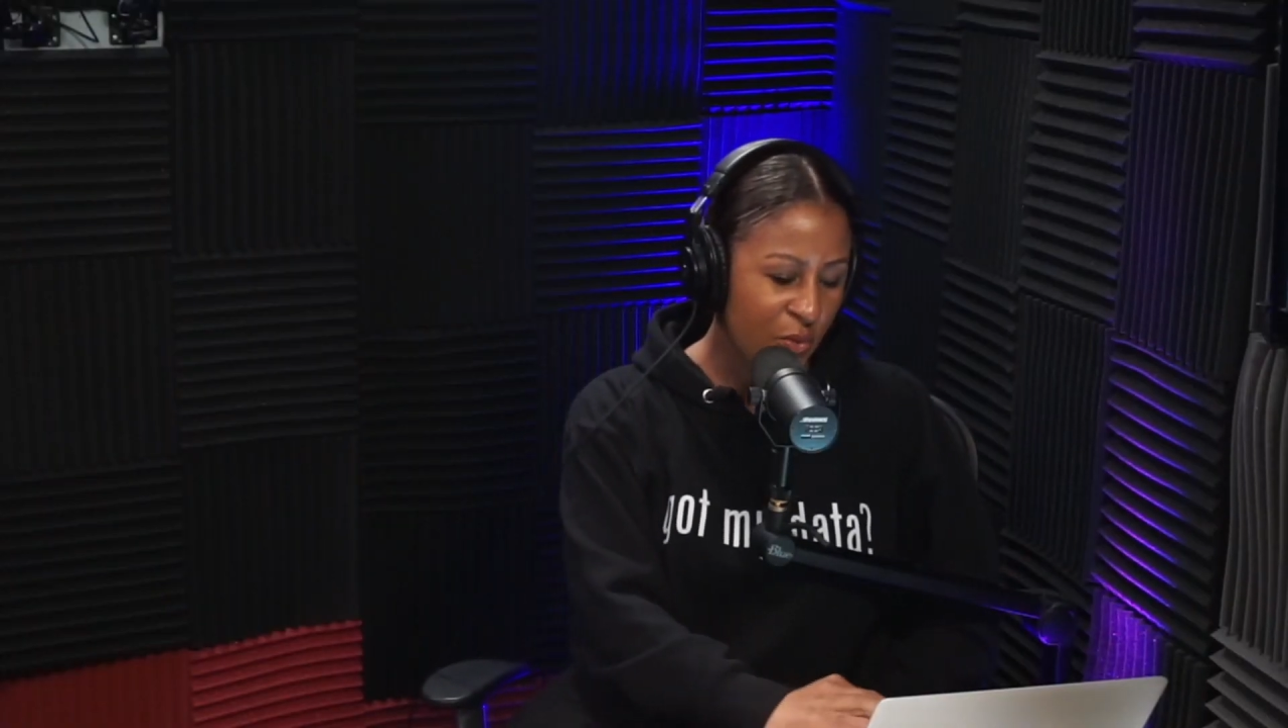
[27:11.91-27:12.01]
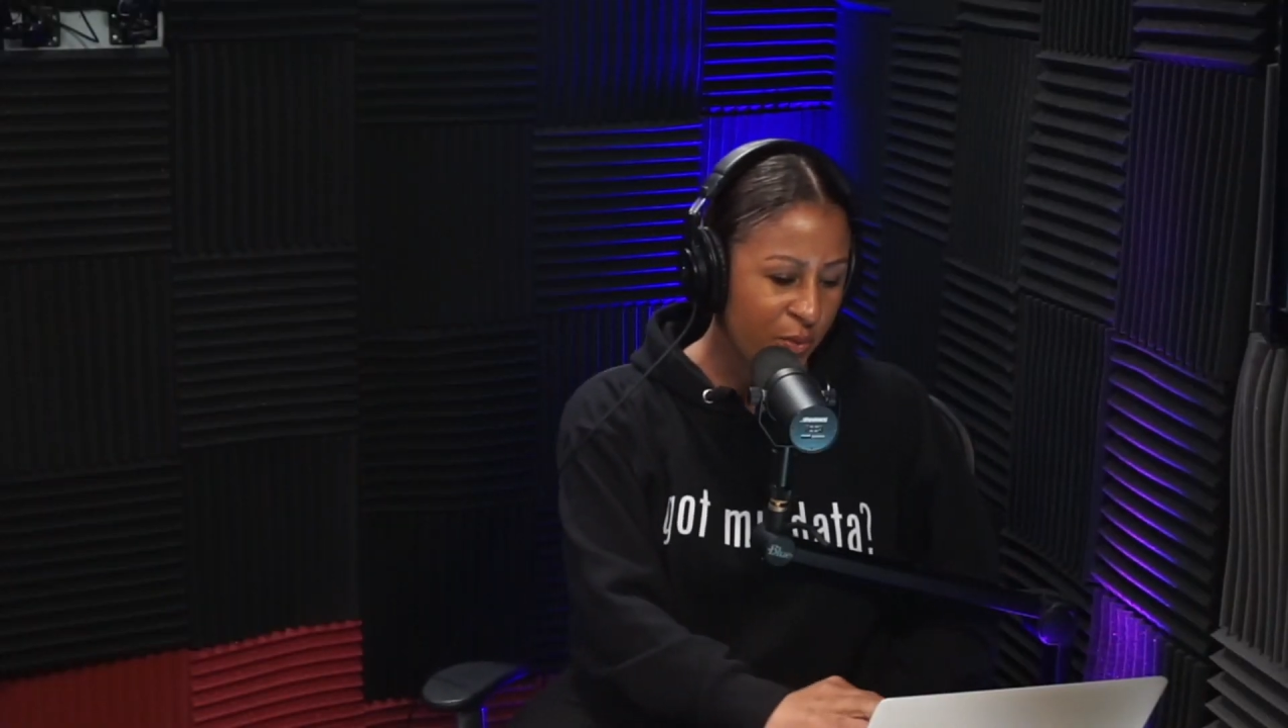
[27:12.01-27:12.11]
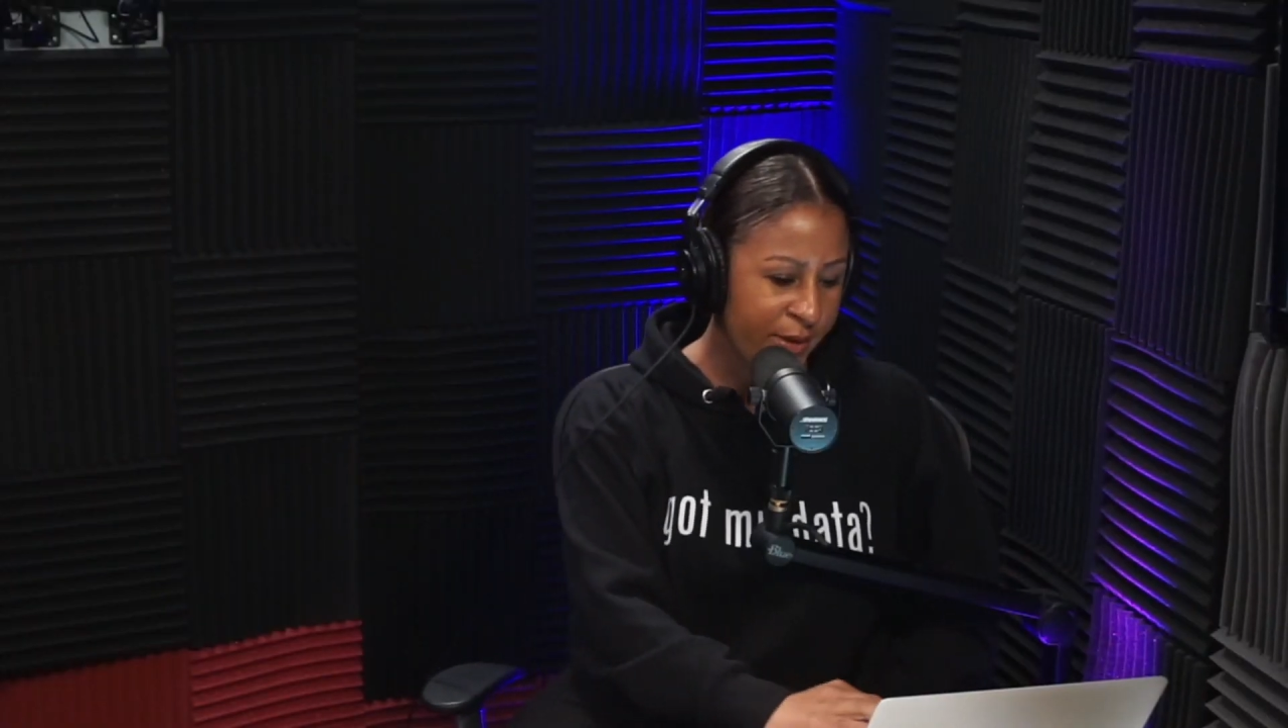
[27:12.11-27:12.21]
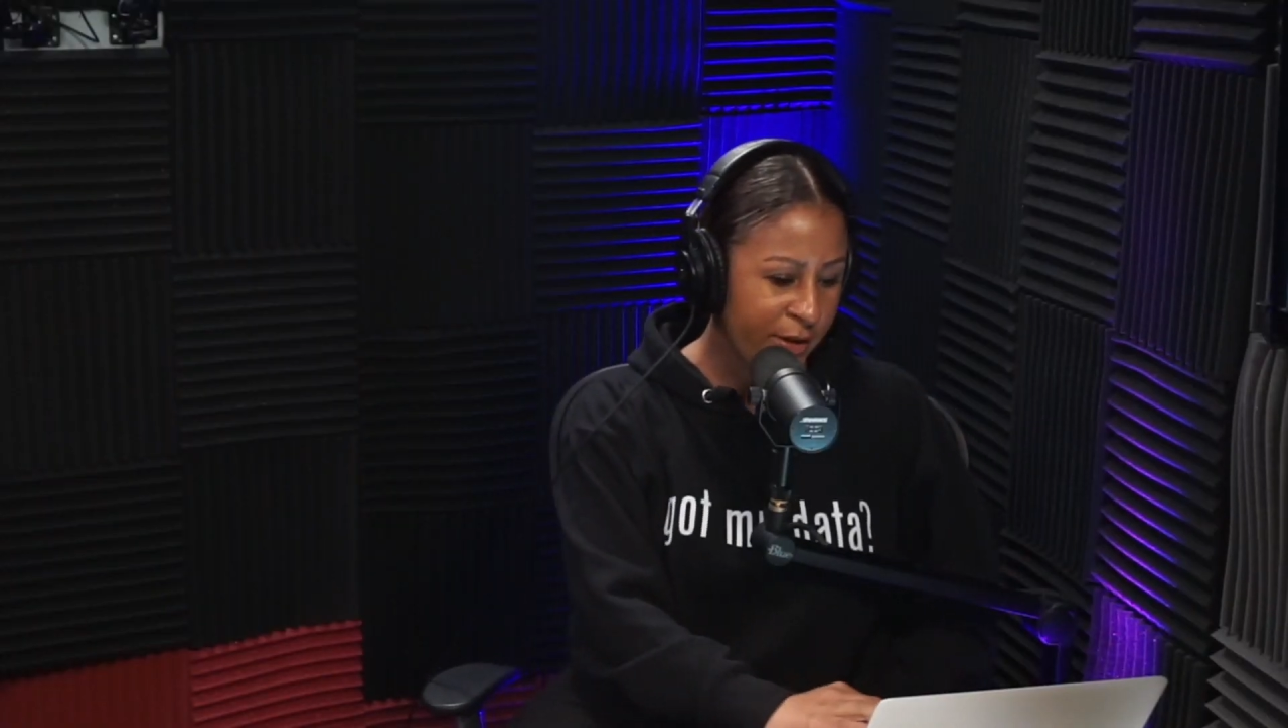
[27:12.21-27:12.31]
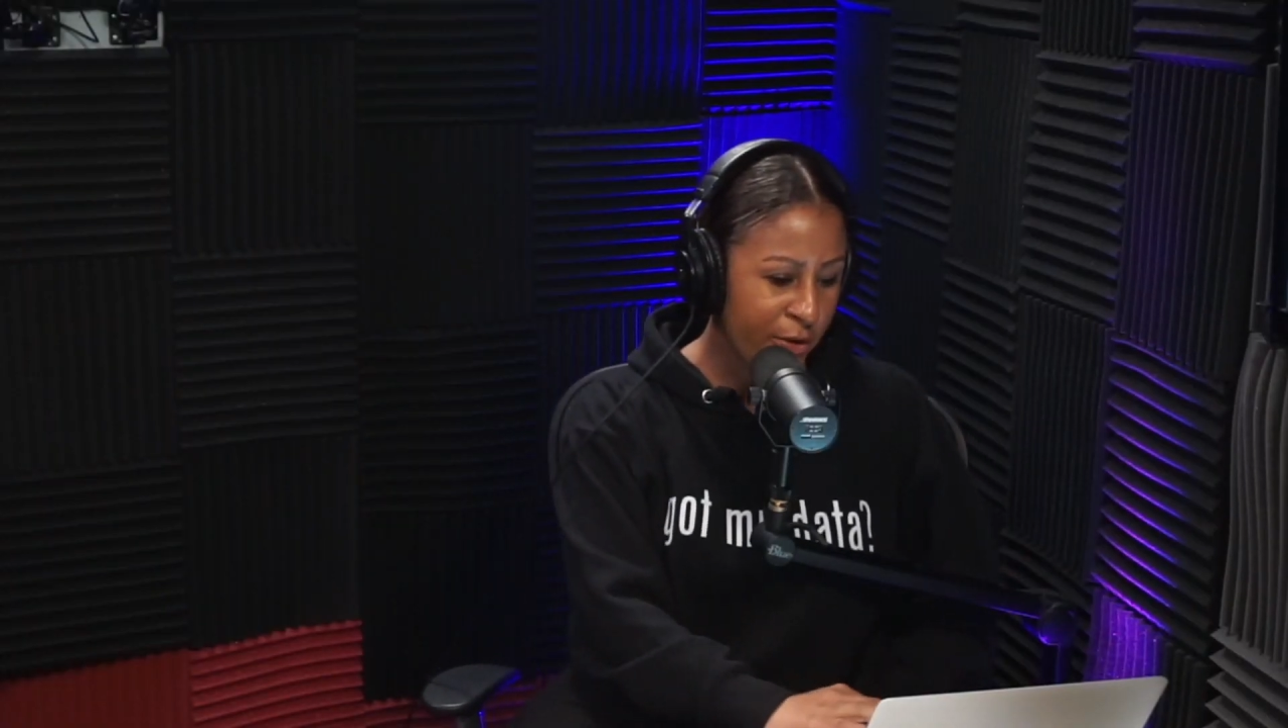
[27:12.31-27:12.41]

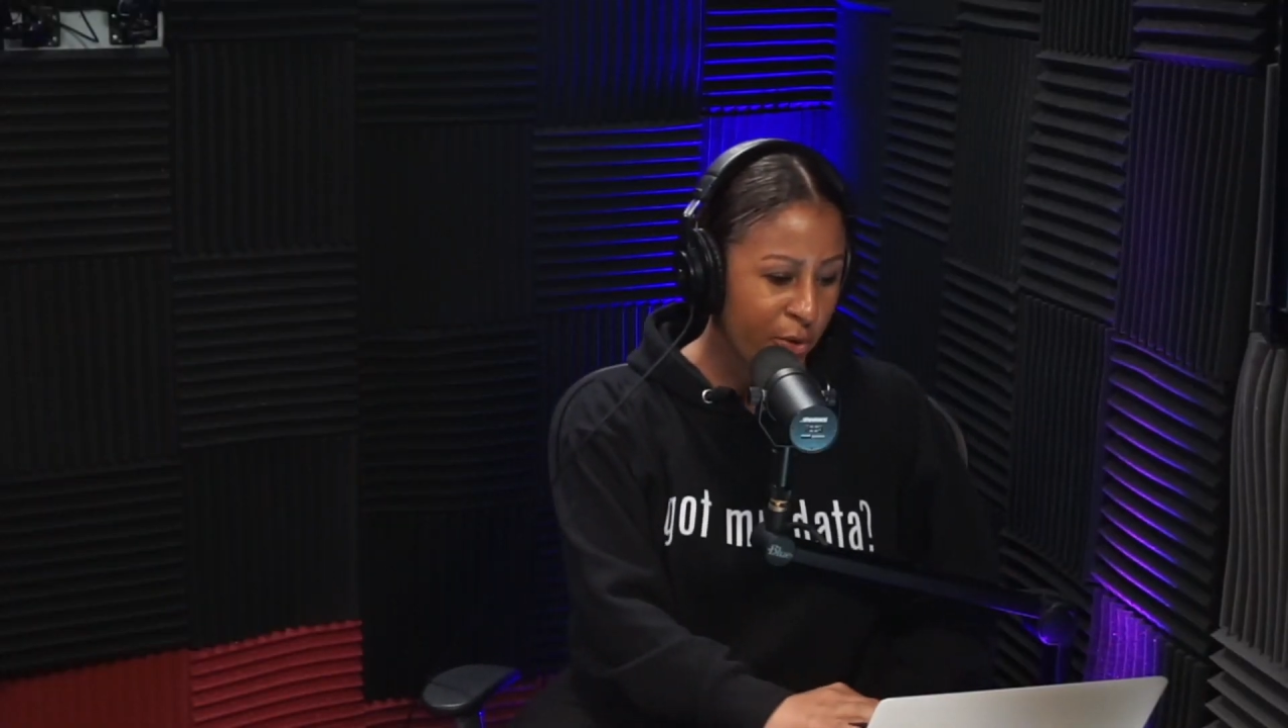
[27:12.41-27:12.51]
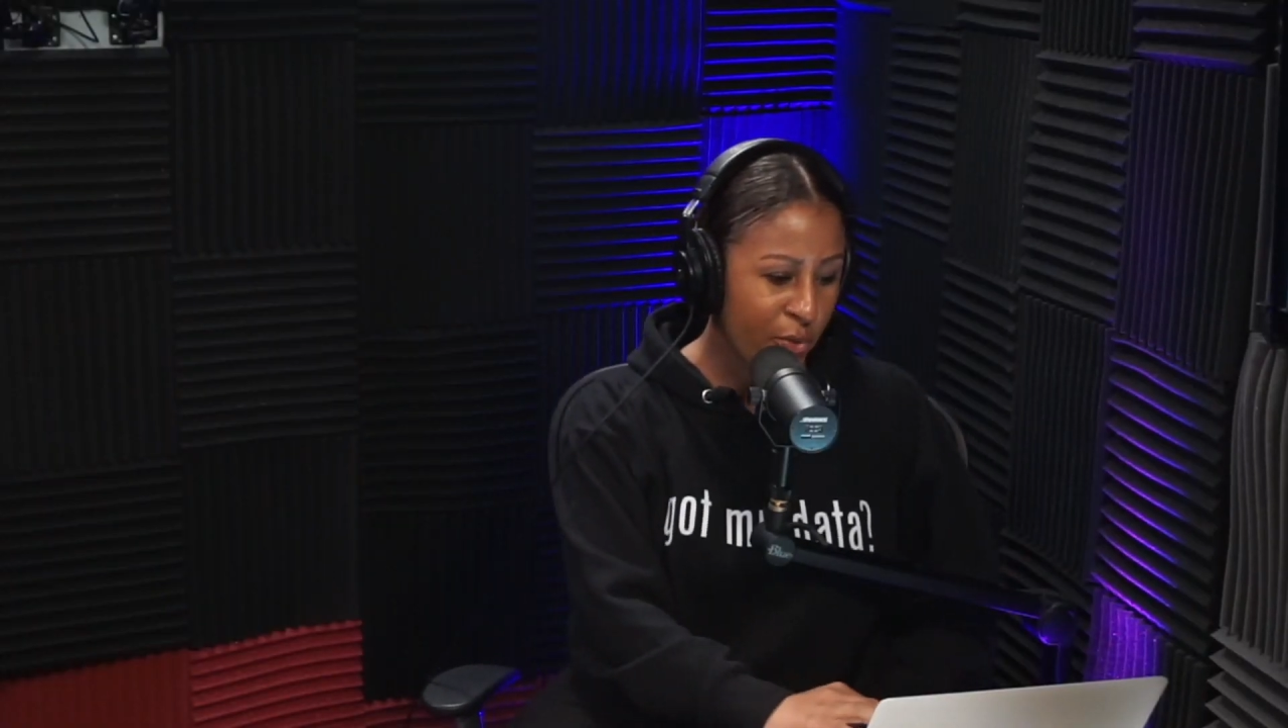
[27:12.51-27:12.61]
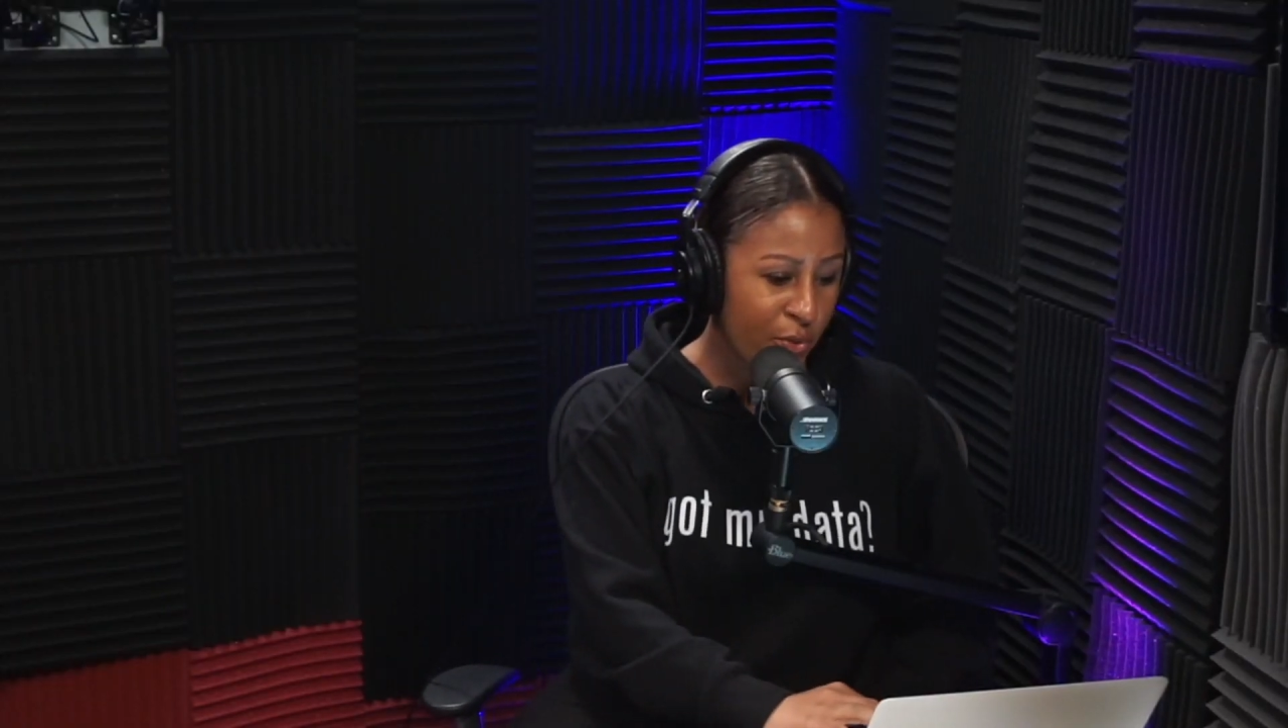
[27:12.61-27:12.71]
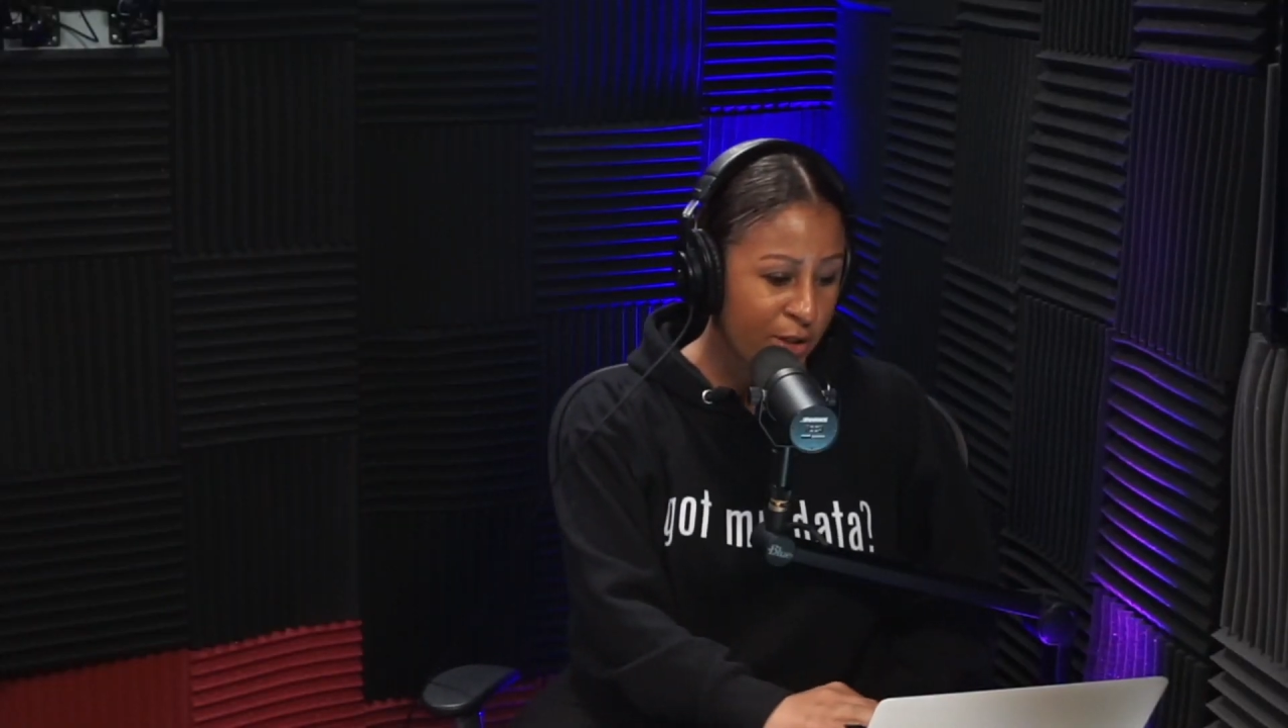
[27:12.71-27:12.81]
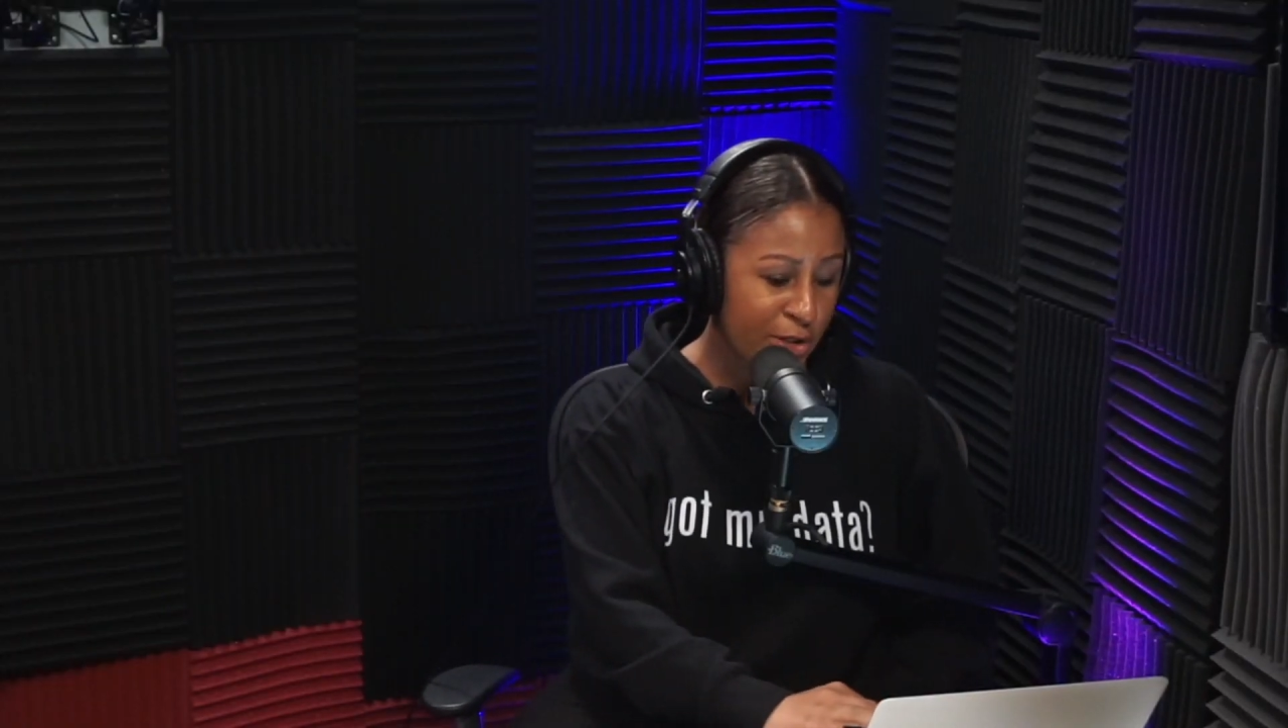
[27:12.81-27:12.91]
we are
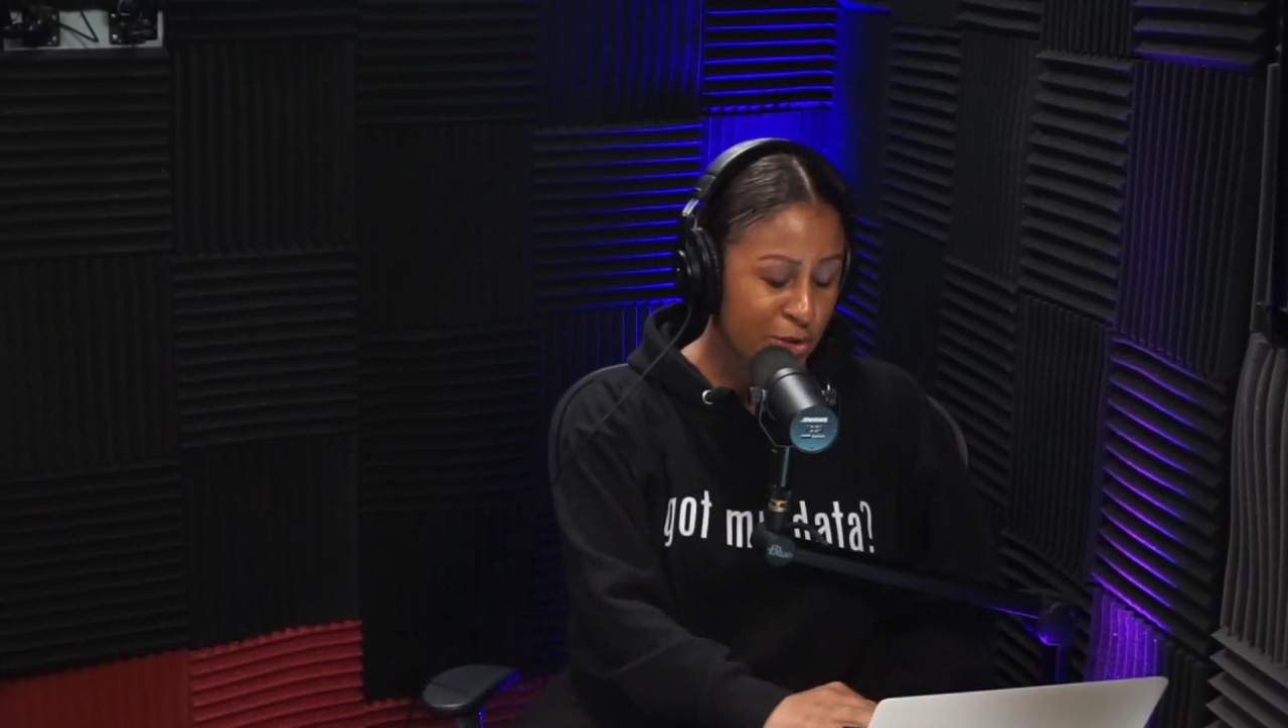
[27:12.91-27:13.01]
going